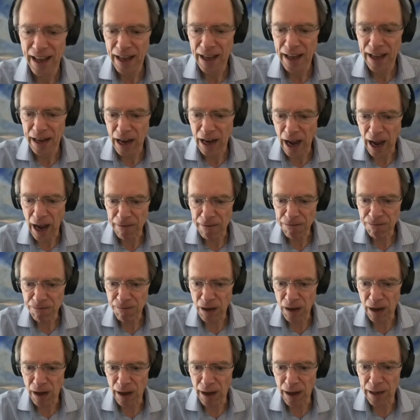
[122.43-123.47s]
And I,
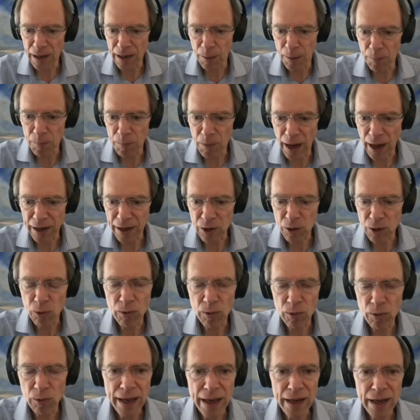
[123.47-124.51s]
I, um, I
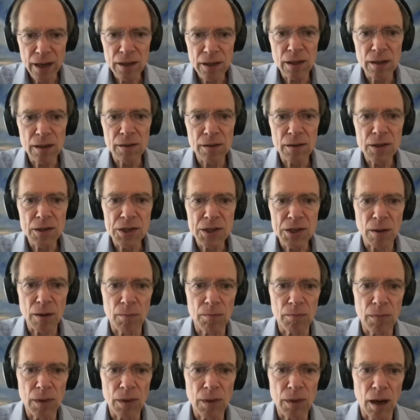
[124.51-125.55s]
created
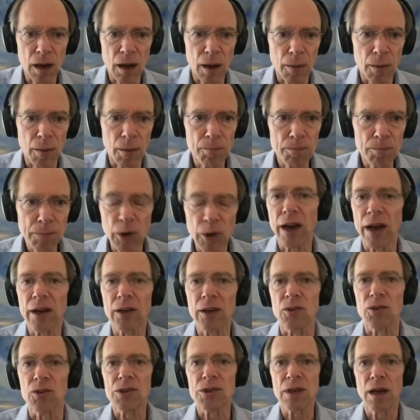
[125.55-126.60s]
some uh,
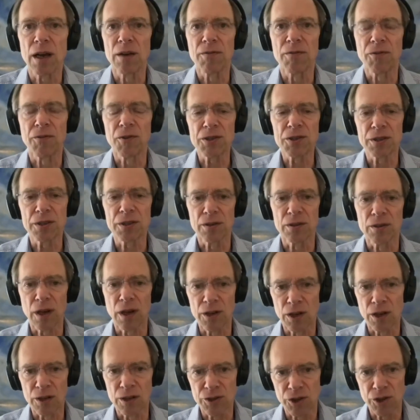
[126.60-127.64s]
periodicals. Uh, first, a,
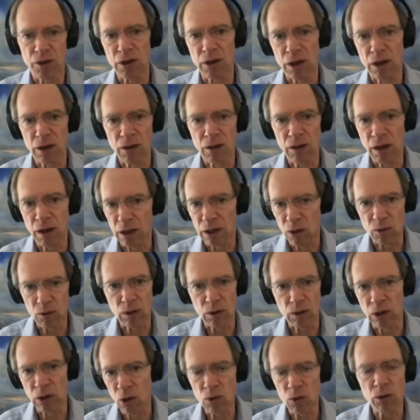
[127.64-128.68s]
a, journal, a
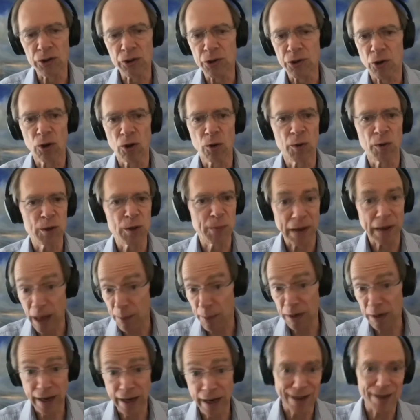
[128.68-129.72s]
lo- local journal, which
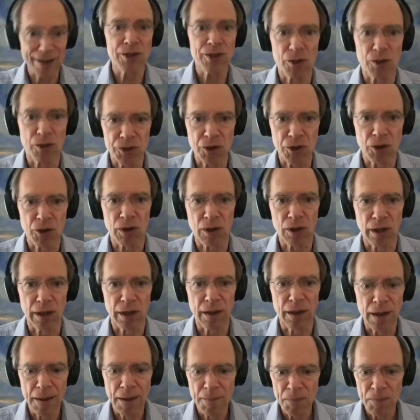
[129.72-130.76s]
became a national journal,
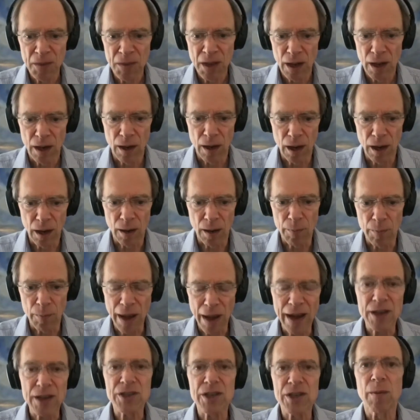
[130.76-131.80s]
and uh, a
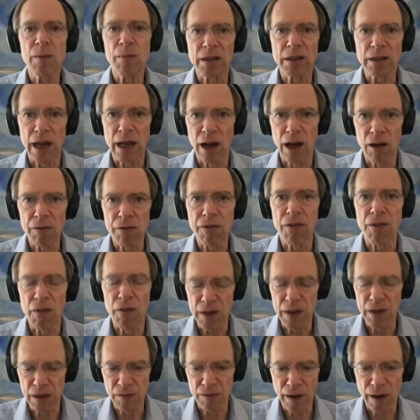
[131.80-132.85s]
magazine about the health
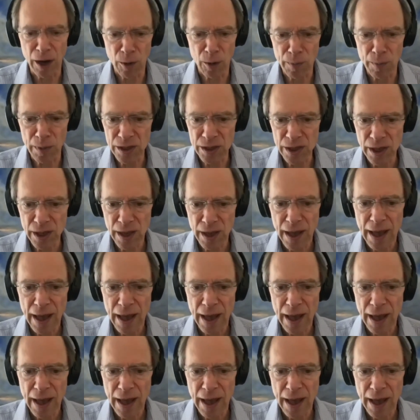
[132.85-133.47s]
and the environment.